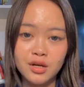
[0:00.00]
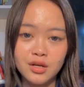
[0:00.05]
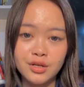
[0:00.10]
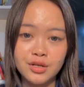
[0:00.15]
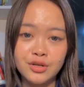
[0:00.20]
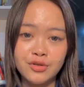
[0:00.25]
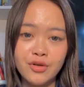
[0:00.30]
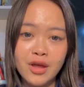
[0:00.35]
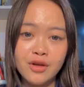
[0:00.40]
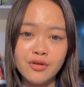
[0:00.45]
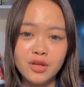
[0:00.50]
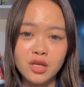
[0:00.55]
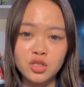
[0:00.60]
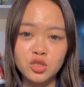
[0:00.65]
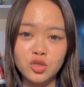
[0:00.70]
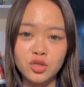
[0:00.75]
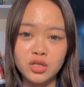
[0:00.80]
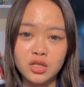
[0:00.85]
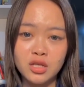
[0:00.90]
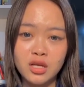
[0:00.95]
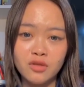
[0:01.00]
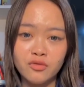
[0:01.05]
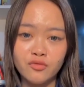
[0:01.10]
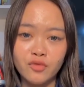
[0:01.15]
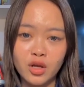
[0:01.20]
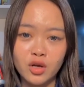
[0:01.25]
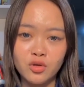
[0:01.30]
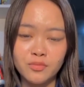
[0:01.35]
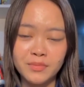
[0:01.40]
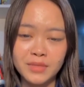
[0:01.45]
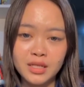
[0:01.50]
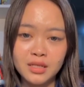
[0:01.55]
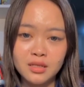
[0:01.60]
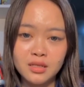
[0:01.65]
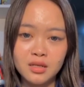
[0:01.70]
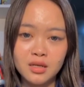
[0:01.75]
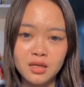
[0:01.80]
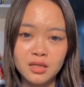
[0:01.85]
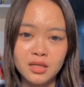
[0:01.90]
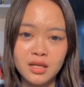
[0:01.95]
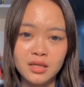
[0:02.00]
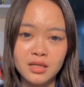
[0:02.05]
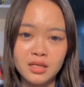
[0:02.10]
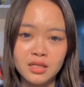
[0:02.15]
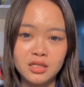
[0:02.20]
a rare natural environment that